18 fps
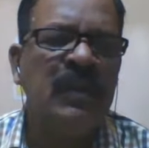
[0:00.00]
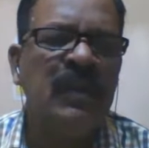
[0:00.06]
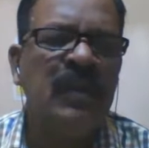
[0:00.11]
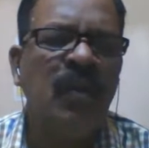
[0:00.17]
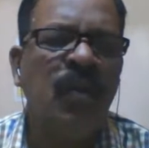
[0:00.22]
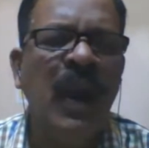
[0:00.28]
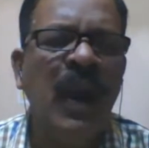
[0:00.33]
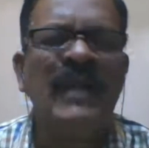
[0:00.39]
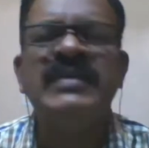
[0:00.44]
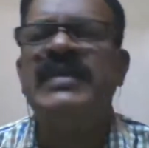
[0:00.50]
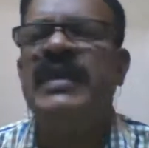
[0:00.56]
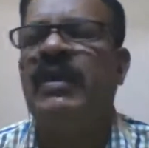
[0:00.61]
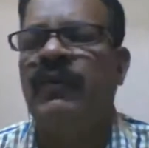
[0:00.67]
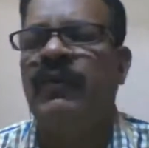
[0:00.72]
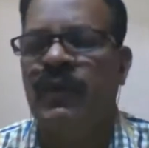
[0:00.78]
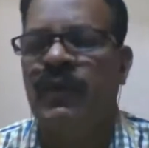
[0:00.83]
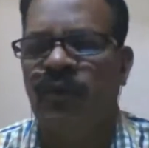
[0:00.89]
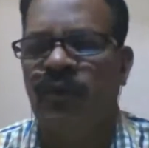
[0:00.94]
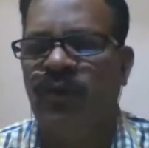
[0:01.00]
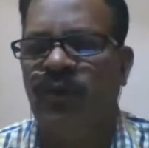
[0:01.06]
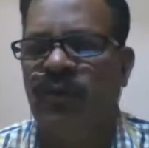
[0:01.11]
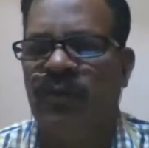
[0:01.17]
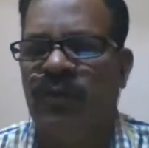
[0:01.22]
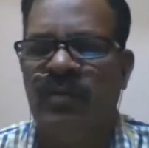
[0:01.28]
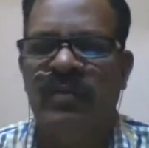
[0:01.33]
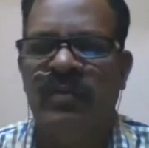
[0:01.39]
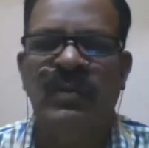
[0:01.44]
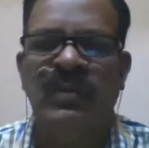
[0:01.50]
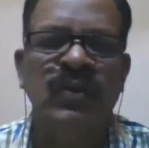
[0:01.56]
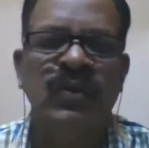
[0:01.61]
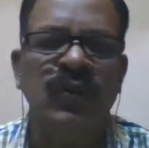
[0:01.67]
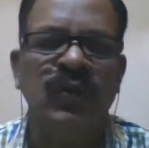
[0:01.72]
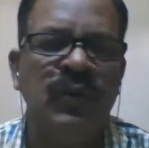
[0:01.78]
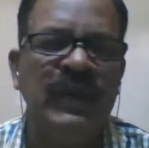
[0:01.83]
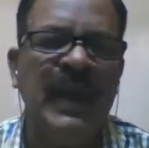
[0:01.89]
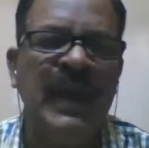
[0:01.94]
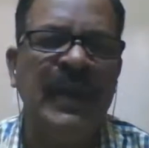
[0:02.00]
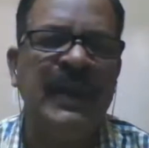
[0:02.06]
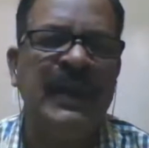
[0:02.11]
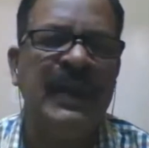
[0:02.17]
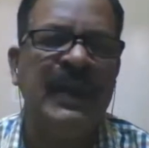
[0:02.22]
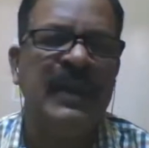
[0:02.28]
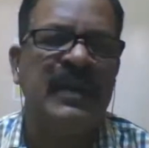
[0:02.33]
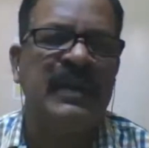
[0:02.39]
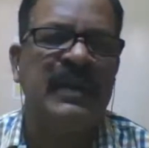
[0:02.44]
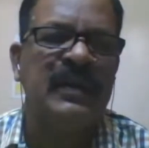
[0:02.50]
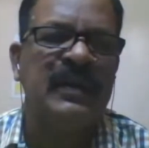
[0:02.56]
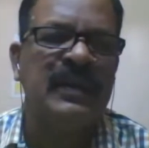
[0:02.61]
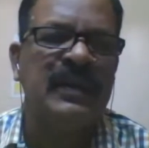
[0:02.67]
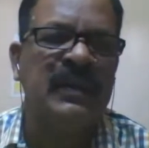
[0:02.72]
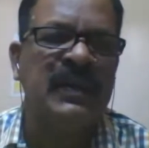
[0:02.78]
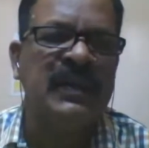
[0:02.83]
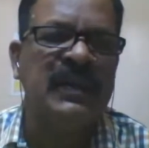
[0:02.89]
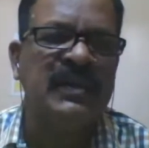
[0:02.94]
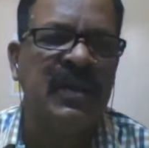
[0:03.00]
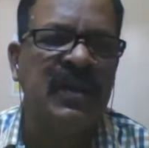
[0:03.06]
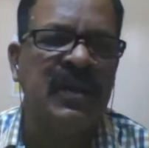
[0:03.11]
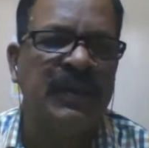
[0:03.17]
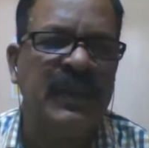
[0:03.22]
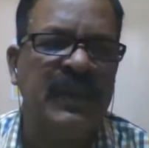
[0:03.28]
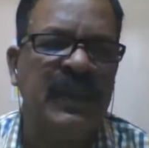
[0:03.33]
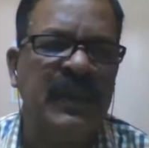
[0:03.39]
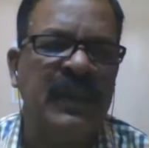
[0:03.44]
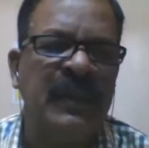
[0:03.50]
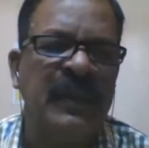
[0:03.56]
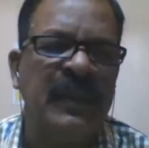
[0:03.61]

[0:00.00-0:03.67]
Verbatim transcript: what shall we do to eradicate uh, this sort of thing?